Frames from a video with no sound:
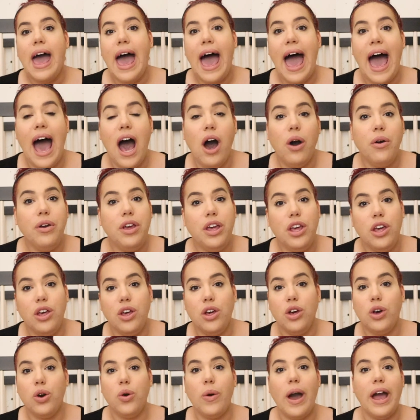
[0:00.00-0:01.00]
How
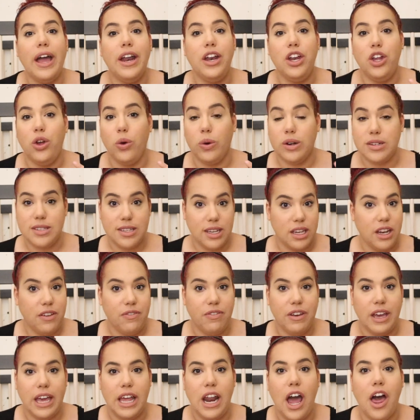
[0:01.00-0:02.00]
you and your
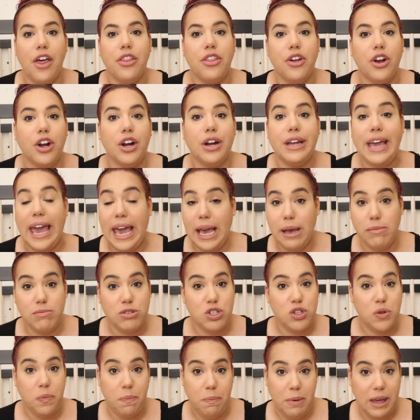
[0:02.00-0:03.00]
significant other came
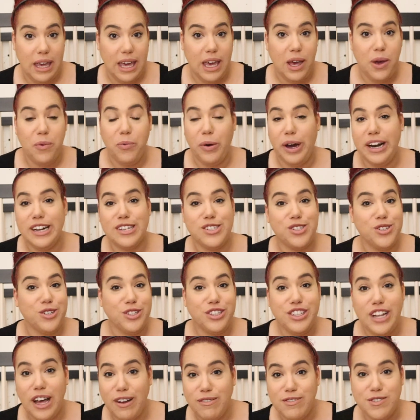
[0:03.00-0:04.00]
to be. What is
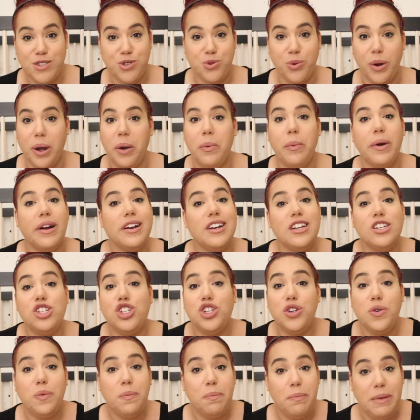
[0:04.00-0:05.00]
your love story? Where
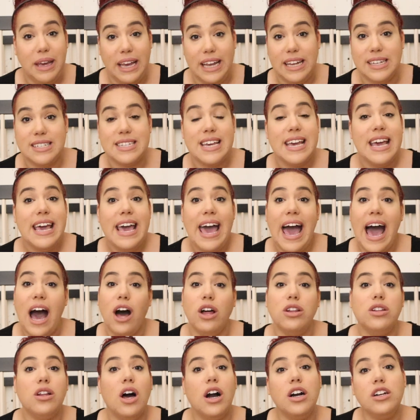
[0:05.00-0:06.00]
did you meet?
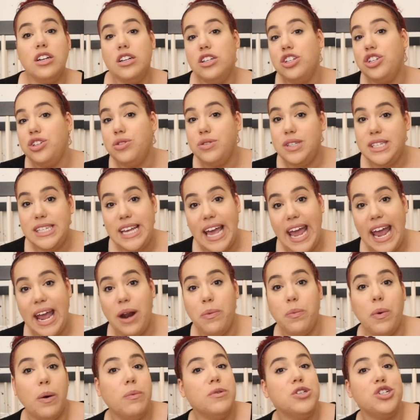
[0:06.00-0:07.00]
How long did you
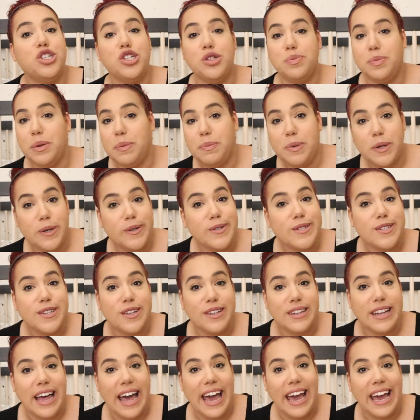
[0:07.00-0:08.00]
date? What was your
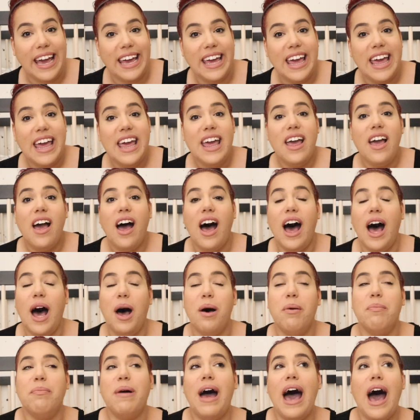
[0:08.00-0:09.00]
proposal like?
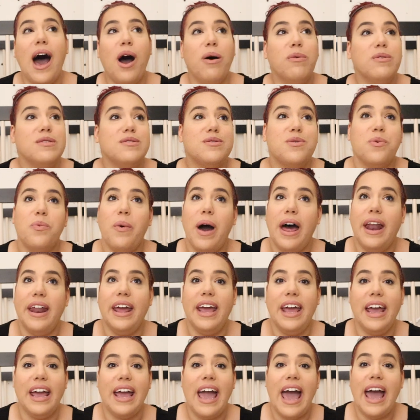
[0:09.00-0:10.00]
How was the
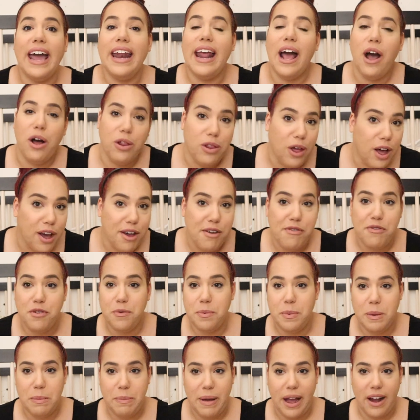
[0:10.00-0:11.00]
wedding? And how long have
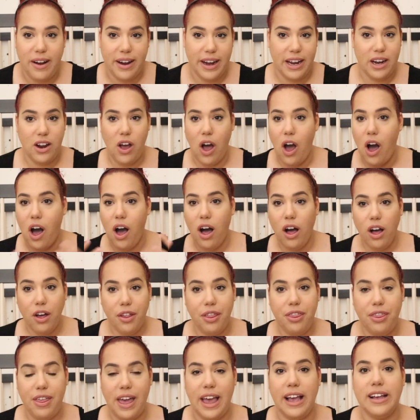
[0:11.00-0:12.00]
you been married?
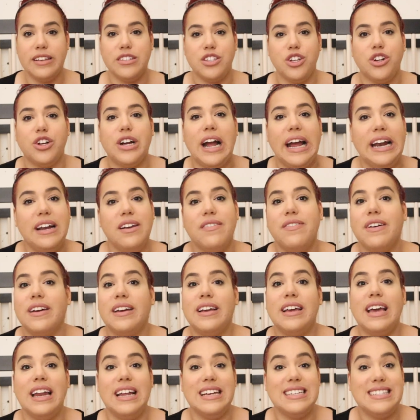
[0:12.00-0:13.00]
All things that are kind
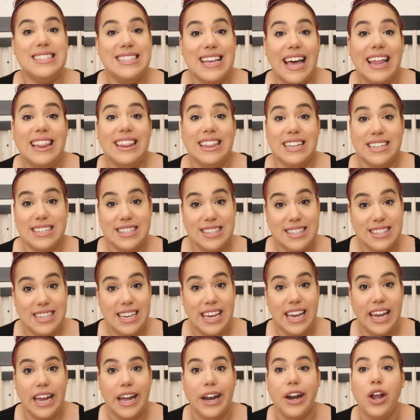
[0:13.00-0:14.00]
of gonna set the
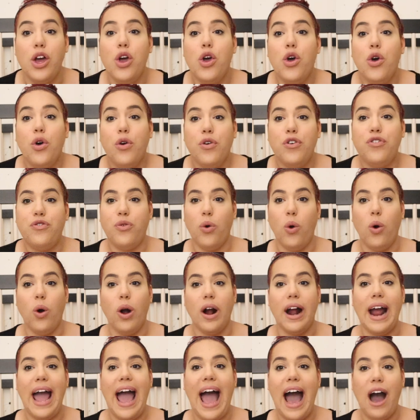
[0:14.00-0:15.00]
scene
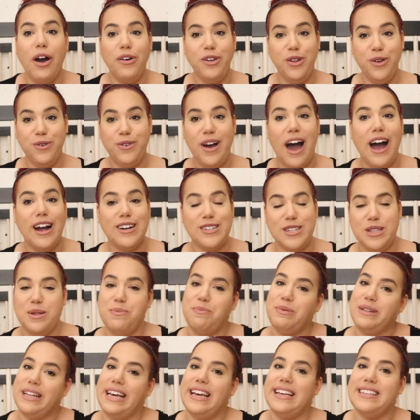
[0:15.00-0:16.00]
for how you got to
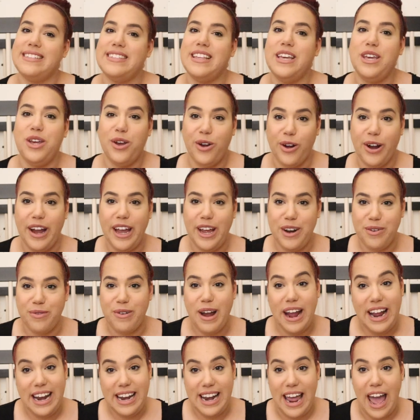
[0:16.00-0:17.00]
the place that you're in
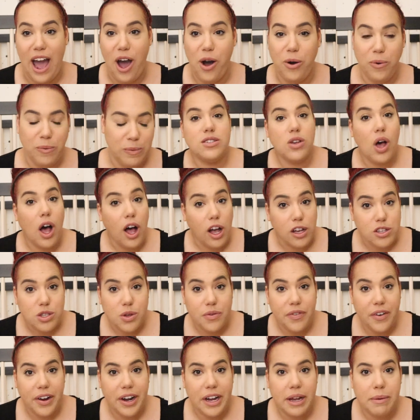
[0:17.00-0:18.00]
right now. It's
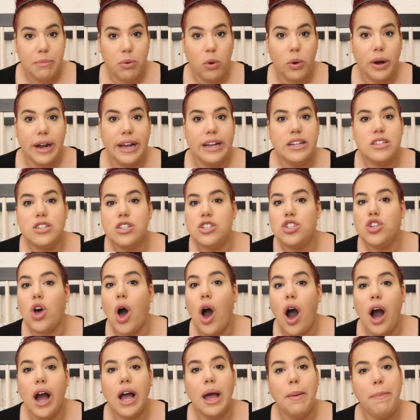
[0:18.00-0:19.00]
also very important to
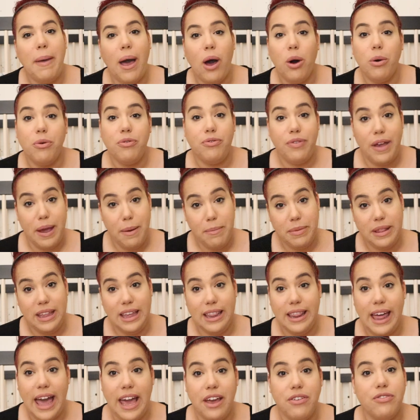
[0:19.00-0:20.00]
talk about
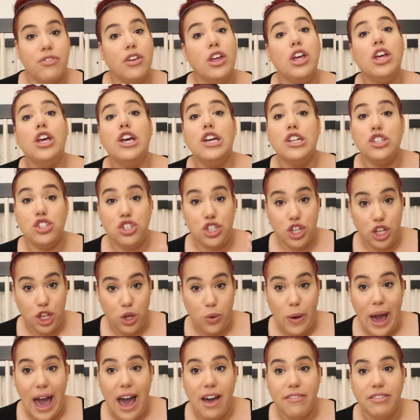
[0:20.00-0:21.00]
family life. Do
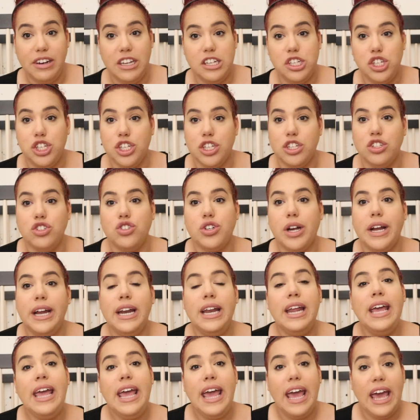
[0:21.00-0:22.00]
you have any
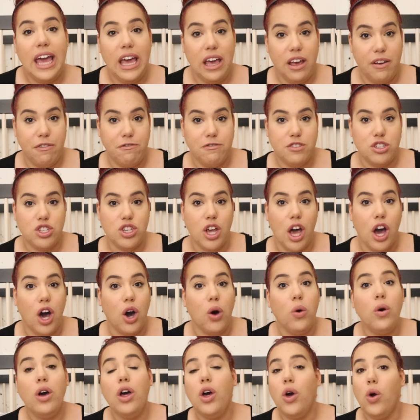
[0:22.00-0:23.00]
children? If
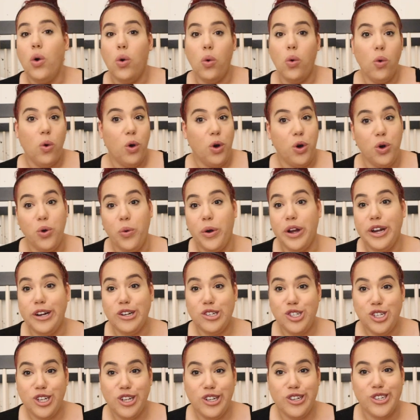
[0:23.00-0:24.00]
so, who are
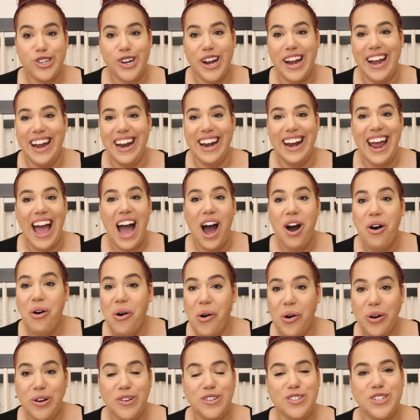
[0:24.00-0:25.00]
your children? How
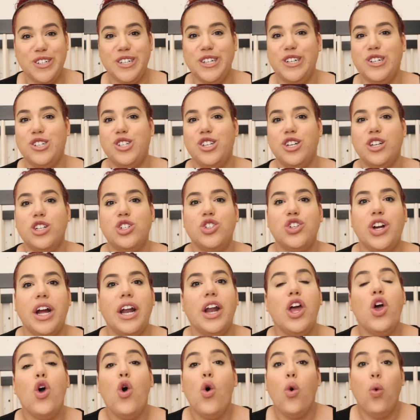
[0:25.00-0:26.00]
old are your
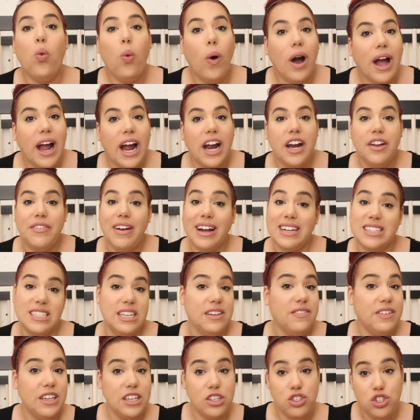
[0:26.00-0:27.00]
children? What kind of
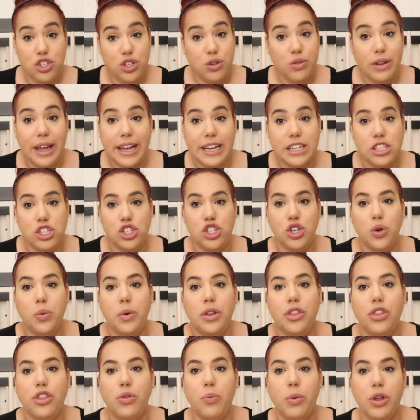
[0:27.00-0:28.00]
activities do you like to do
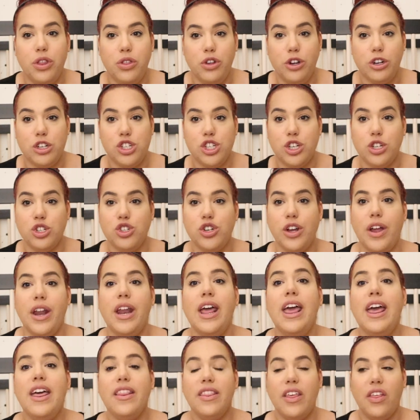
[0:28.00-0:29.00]
with your
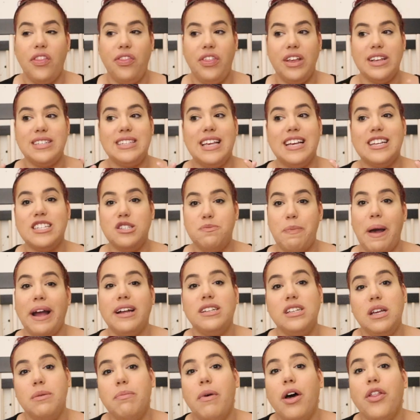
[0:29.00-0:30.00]
children that this
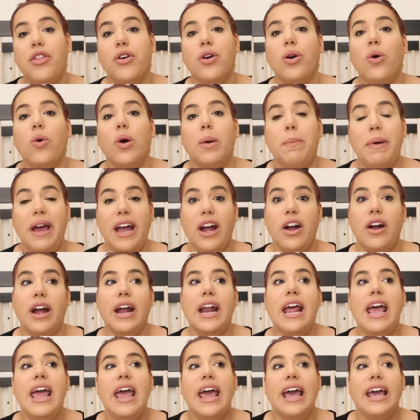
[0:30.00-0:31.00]
expectant mother or
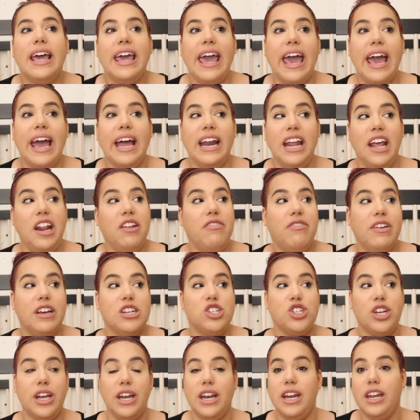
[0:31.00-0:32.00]
parent can
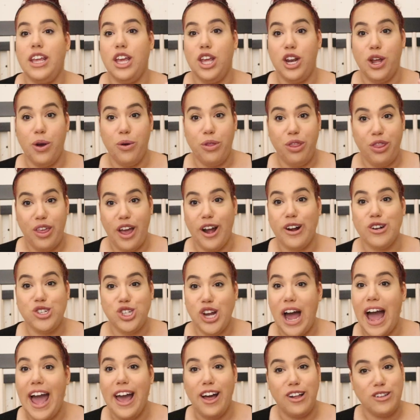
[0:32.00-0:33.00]
envision, you know, their
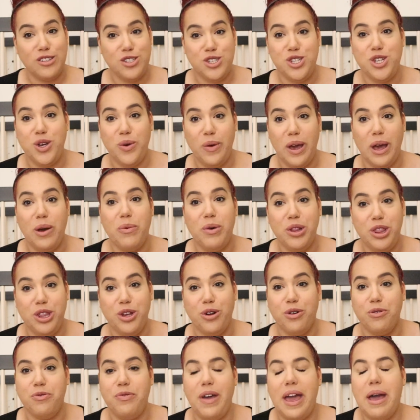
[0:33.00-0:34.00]
child doing with
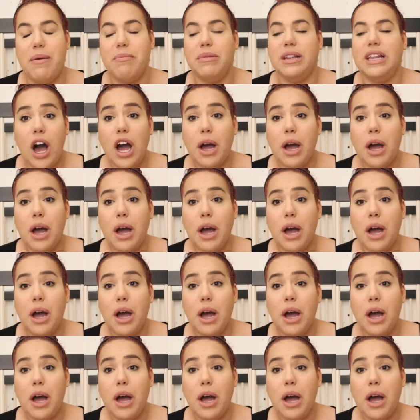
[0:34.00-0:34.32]
your family?